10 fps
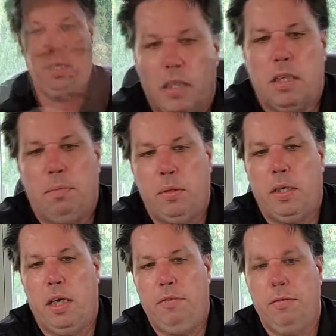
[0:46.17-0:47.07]
Simple
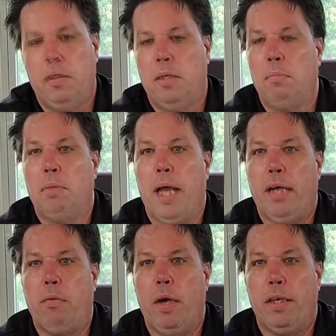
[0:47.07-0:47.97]
enough,
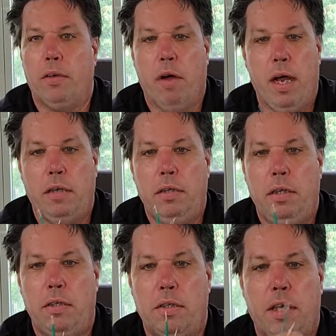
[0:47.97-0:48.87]
black, white, and ground,
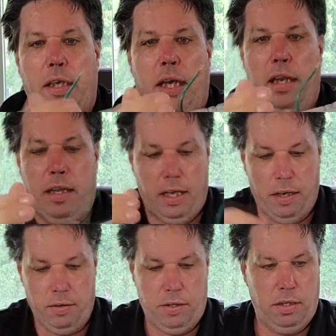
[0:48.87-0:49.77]
just like anything
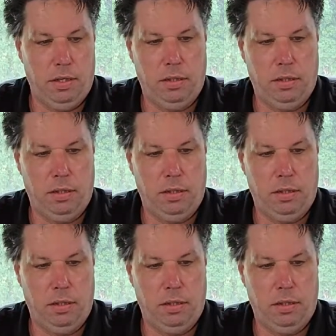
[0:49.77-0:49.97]
else.